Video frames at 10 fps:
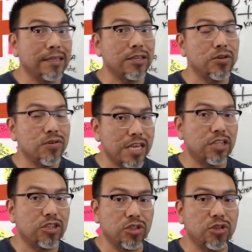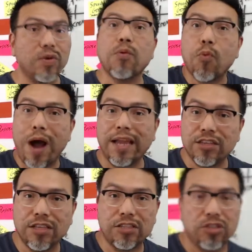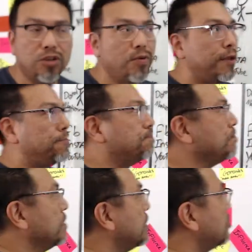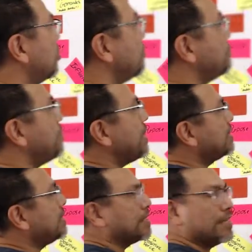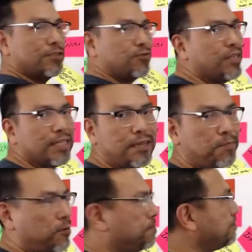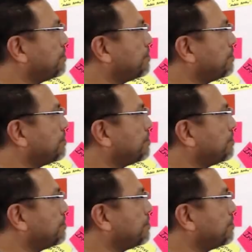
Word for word: you need to do and why you need to do it. So basically, it's really simple.